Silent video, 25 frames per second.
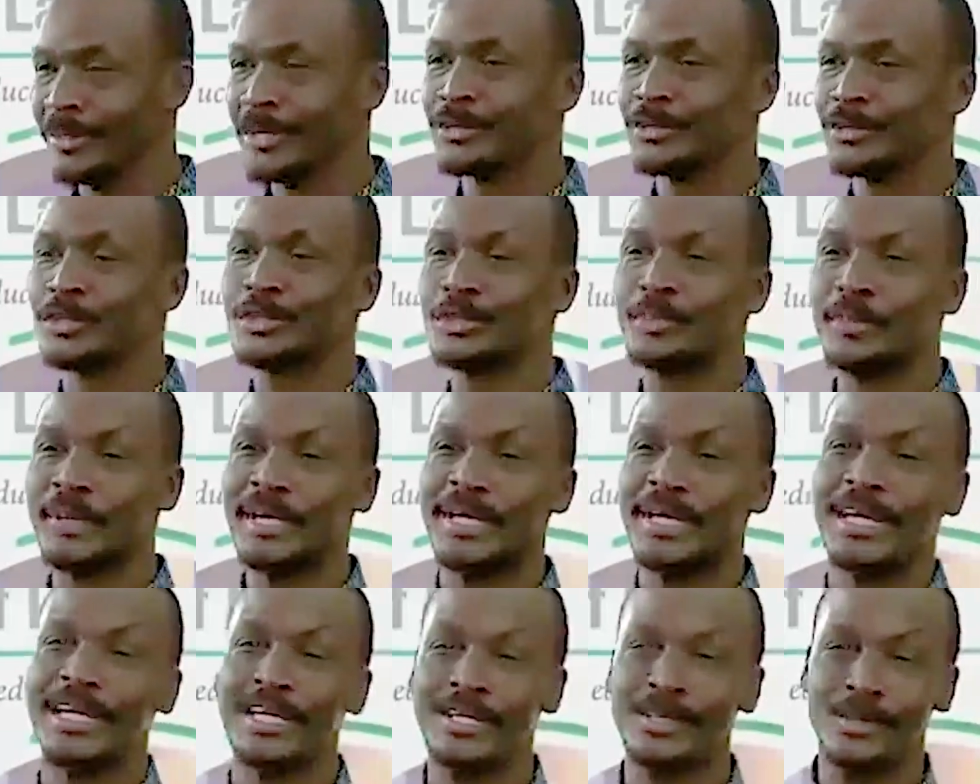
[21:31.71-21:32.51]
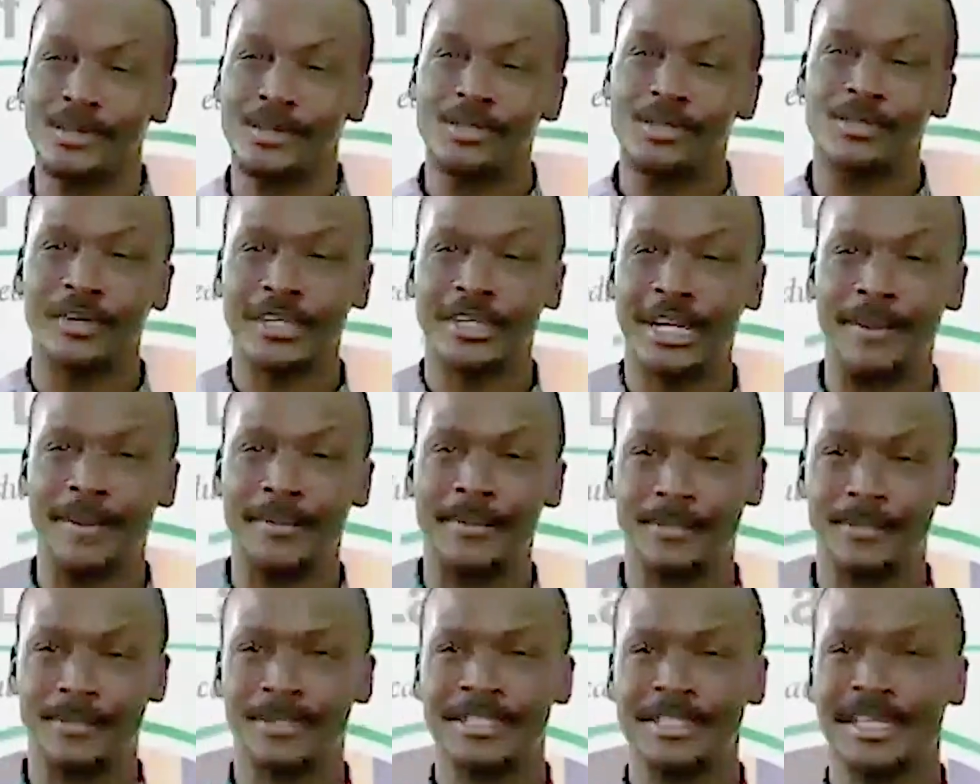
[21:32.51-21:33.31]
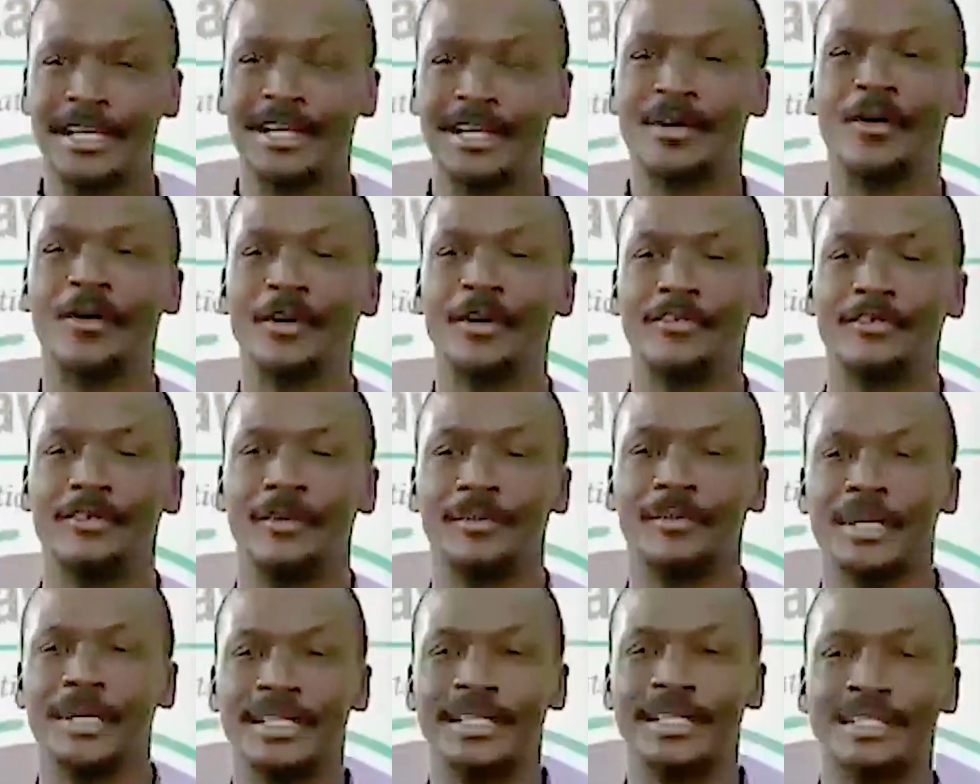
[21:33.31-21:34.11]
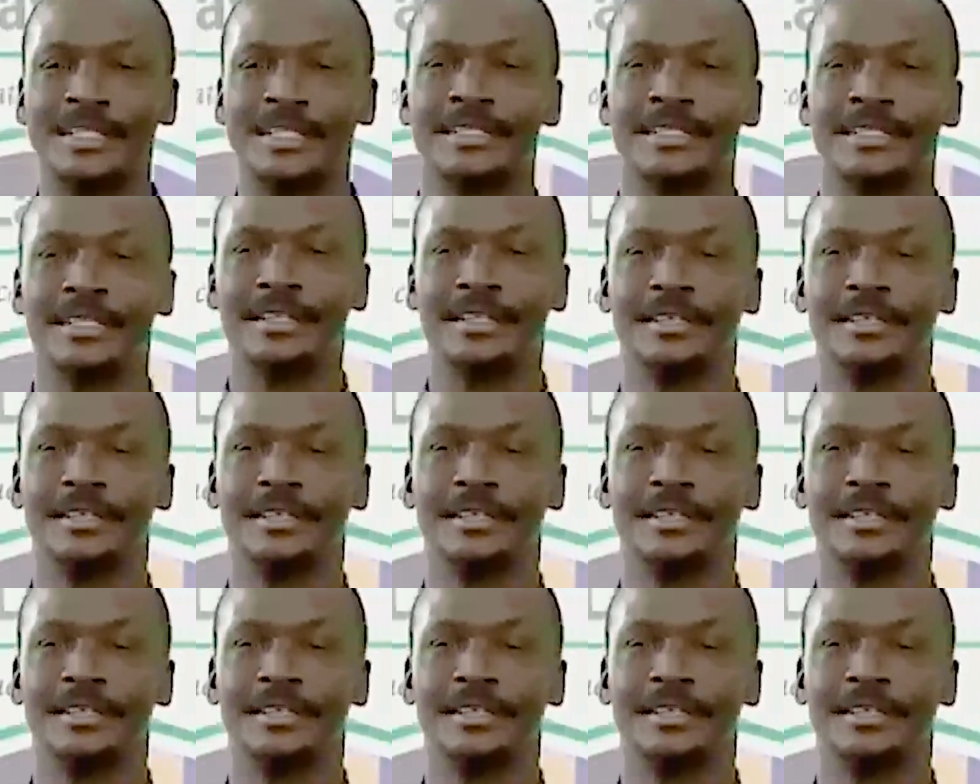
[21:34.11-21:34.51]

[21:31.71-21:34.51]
So speak in neutral terms. Don't say God forbids.